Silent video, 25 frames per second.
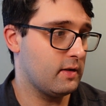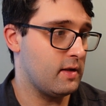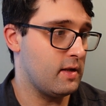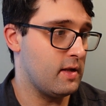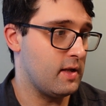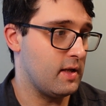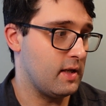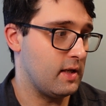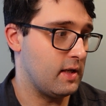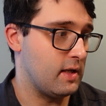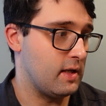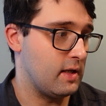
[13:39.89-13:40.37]

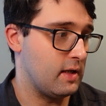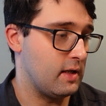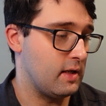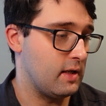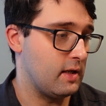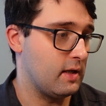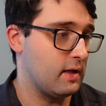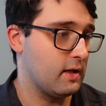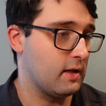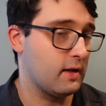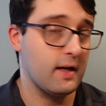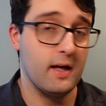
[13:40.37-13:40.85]
the
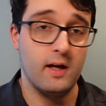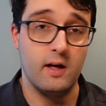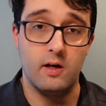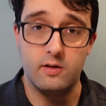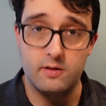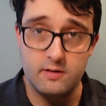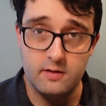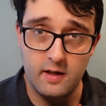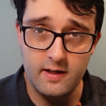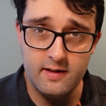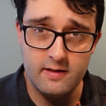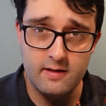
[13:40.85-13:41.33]

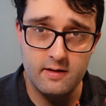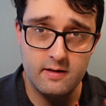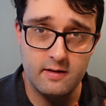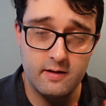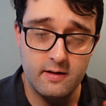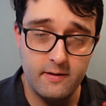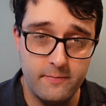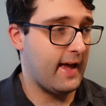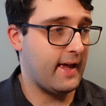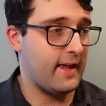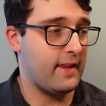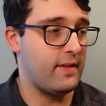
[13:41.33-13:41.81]
Chaos Knights,
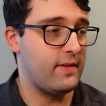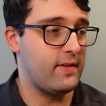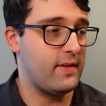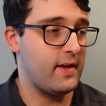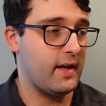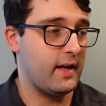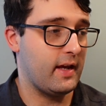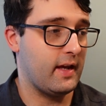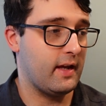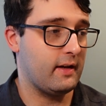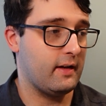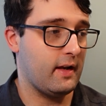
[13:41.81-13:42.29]
and
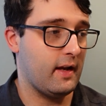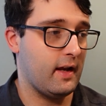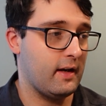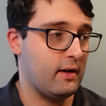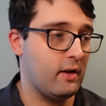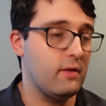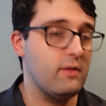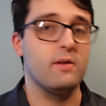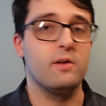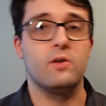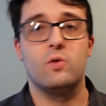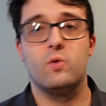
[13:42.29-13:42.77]
then
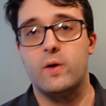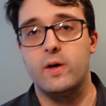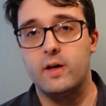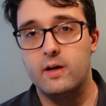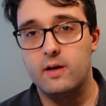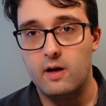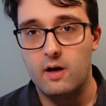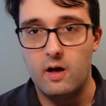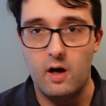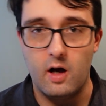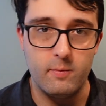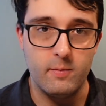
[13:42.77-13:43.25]
another quick
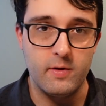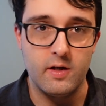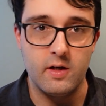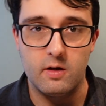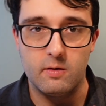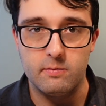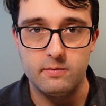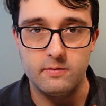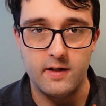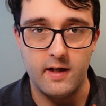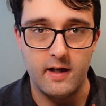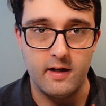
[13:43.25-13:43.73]
hobby
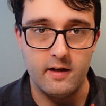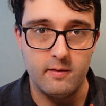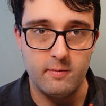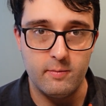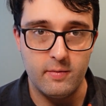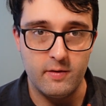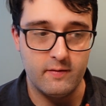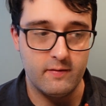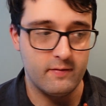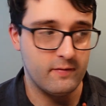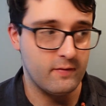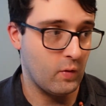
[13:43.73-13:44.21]
update
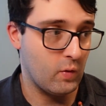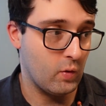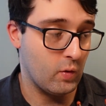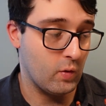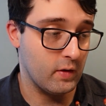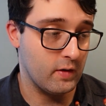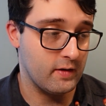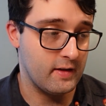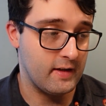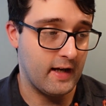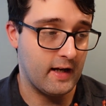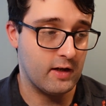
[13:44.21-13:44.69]

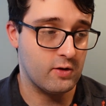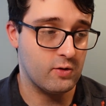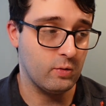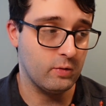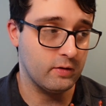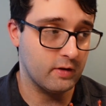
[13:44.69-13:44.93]
before the actual